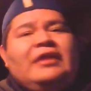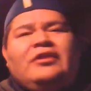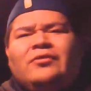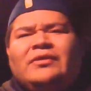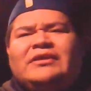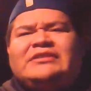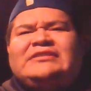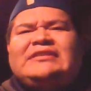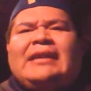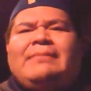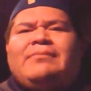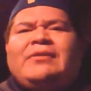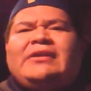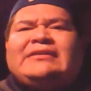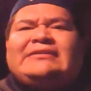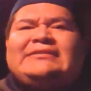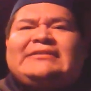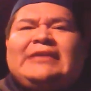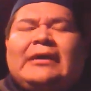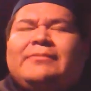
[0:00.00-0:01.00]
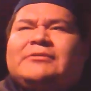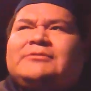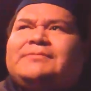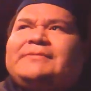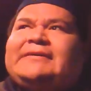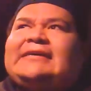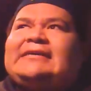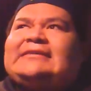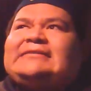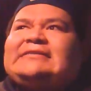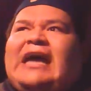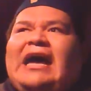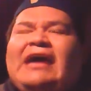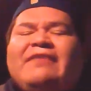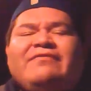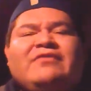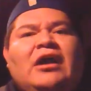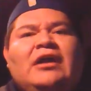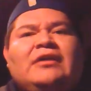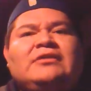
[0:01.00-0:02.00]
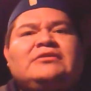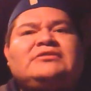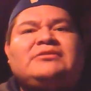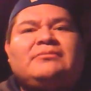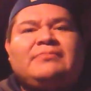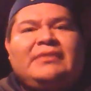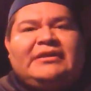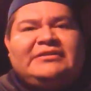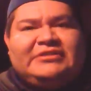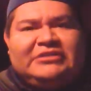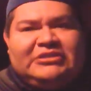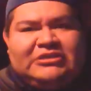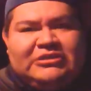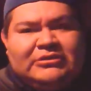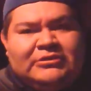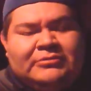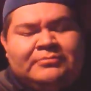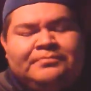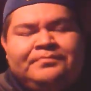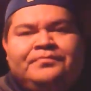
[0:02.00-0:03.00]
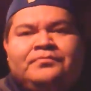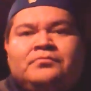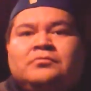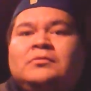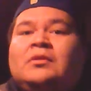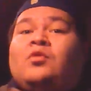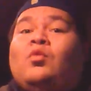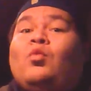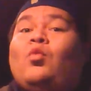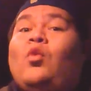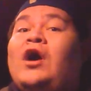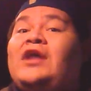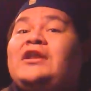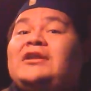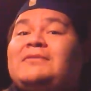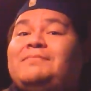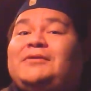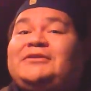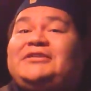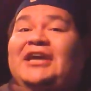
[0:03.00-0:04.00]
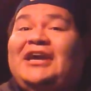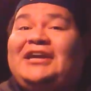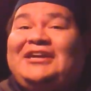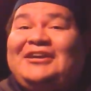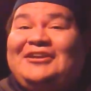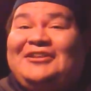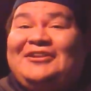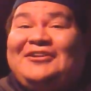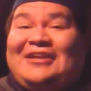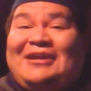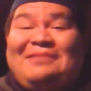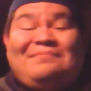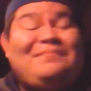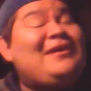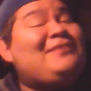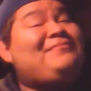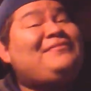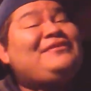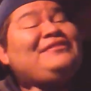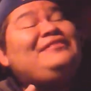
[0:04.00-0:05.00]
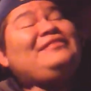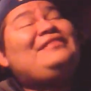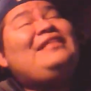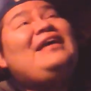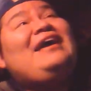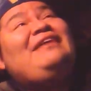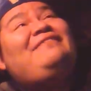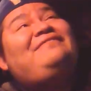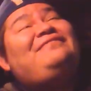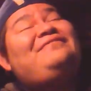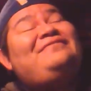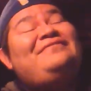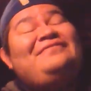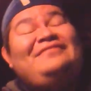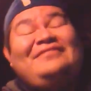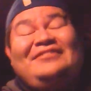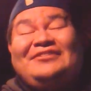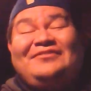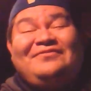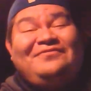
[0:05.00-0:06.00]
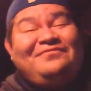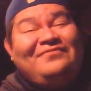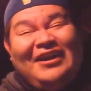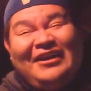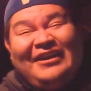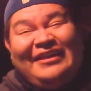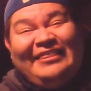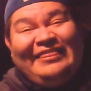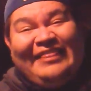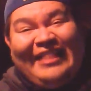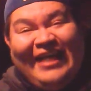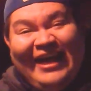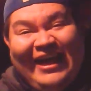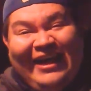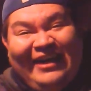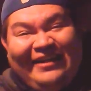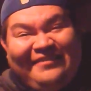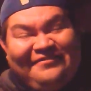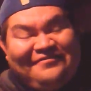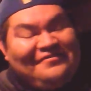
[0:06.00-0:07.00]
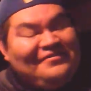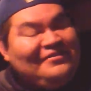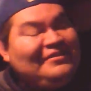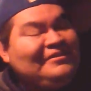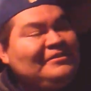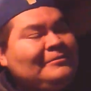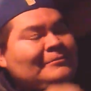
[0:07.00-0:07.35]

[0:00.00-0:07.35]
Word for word: And the reason I bring this up is because I've gotten some messages. One in particular that made me laugh, just fucking laugh.